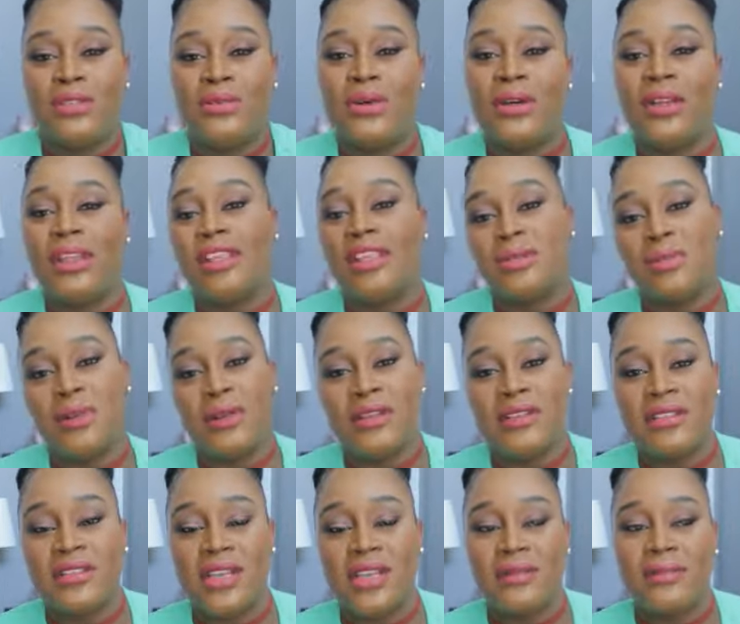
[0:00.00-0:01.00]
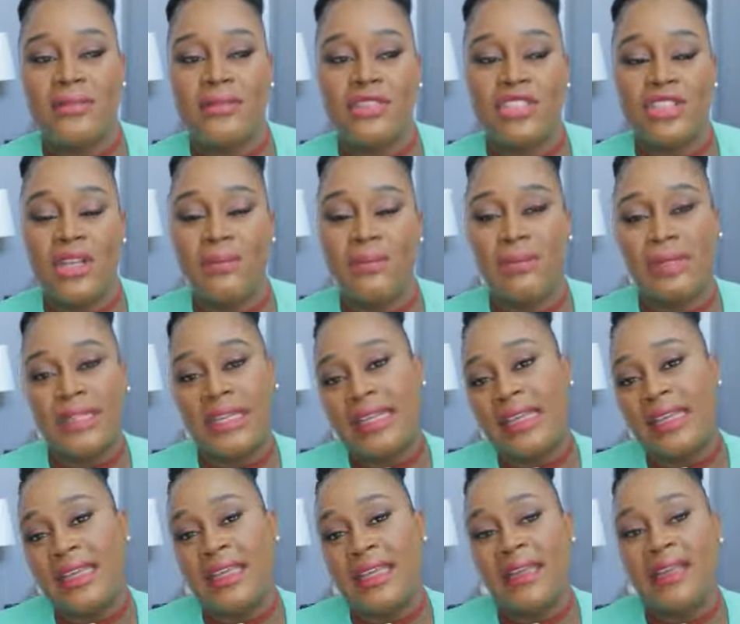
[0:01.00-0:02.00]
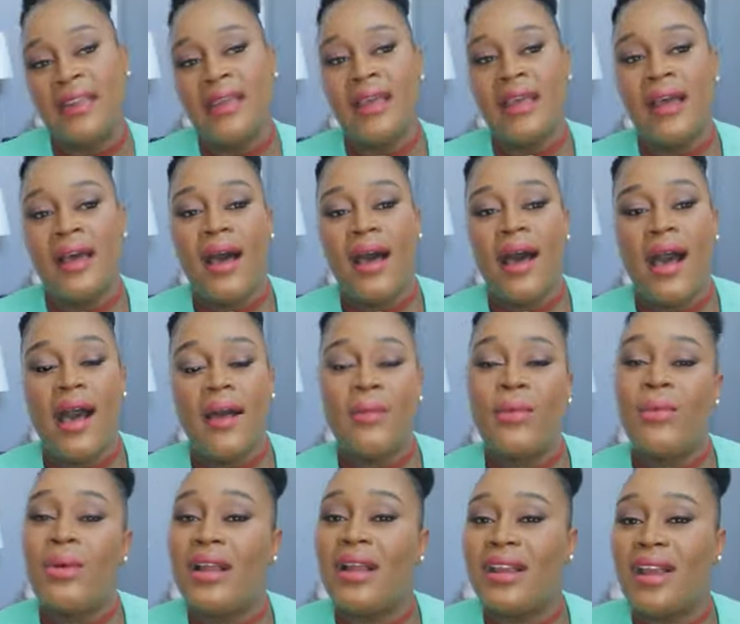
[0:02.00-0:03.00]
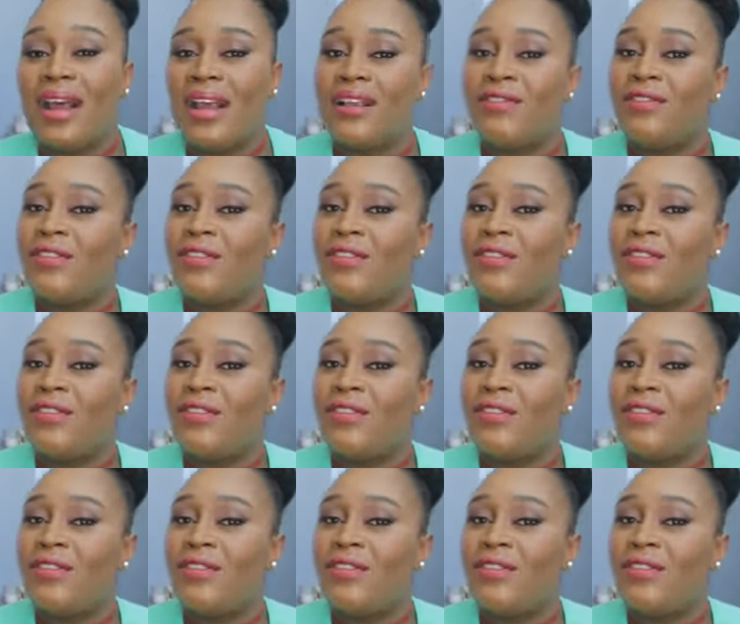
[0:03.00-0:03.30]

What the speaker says: you will experience some bleeding or whatnot.